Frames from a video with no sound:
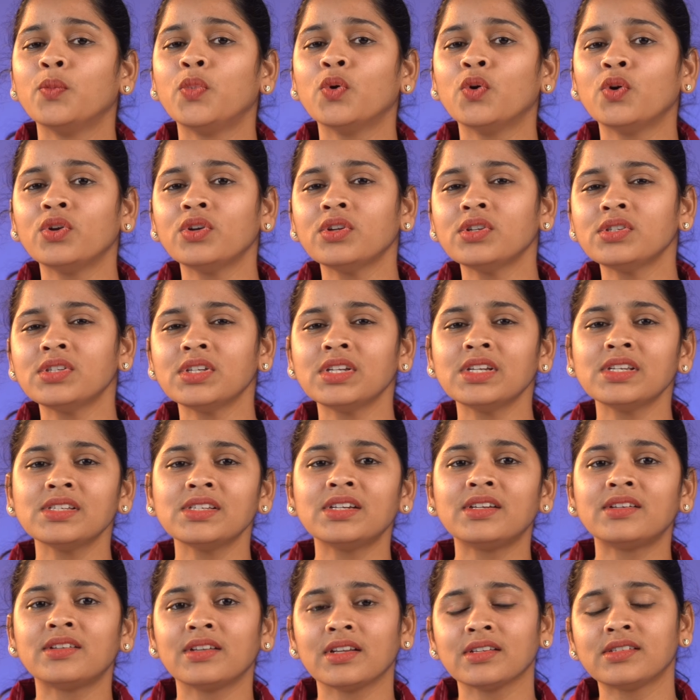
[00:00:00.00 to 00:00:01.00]
Borosil is
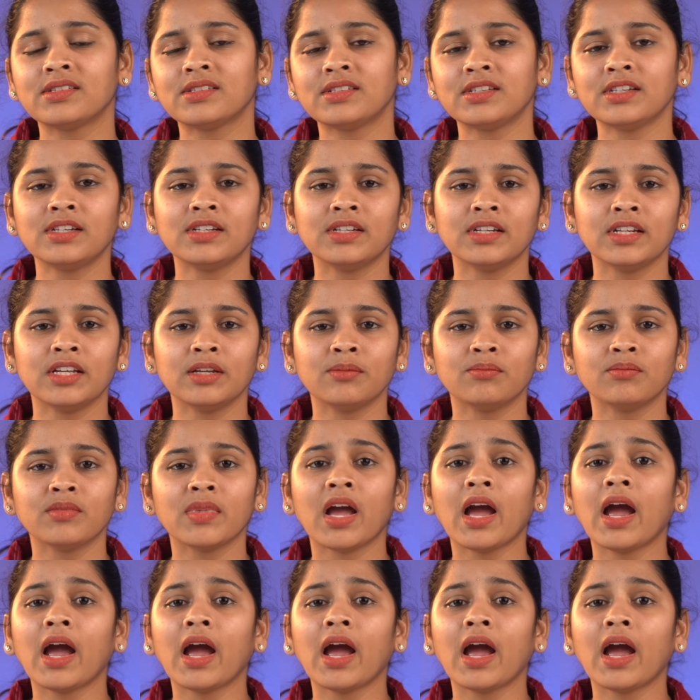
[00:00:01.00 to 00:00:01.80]
a trusted name,